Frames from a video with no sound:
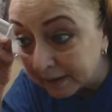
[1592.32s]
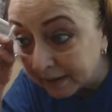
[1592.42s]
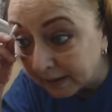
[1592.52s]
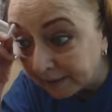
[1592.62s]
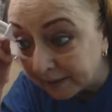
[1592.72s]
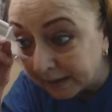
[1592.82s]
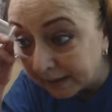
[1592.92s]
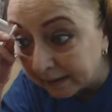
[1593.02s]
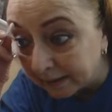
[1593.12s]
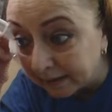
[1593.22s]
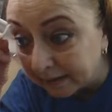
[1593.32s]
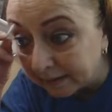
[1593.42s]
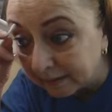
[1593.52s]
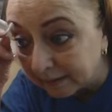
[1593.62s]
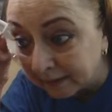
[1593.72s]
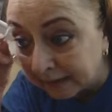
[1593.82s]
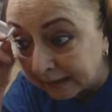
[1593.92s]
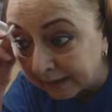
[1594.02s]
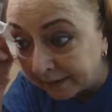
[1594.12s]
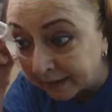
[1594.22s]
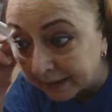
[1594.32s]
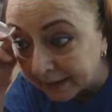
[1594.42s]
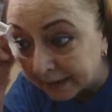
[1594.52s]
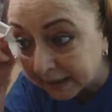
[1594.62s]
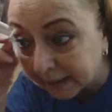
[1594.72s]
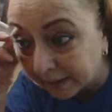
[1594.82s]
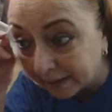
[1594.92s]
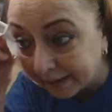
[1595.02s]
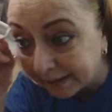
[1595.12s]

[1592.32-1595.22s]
stuff that I think is scary.